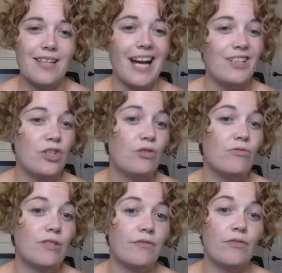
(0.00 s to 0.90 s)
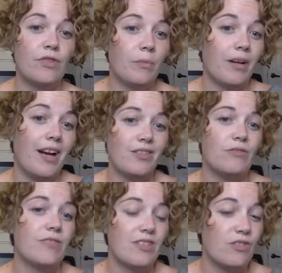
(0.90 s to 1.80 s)
iTunes, if you jump on
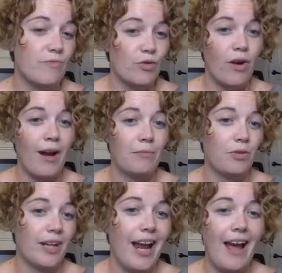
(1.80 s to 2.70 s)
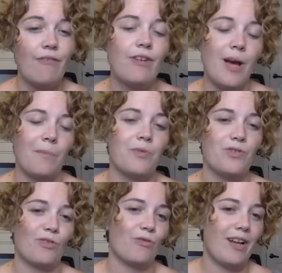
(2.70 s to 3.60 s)
iTunes and subscribe, you'll get every
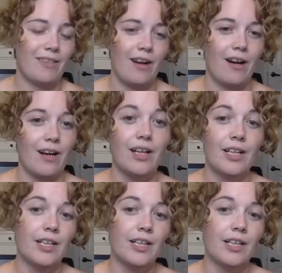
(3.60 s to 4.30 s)
episode right there.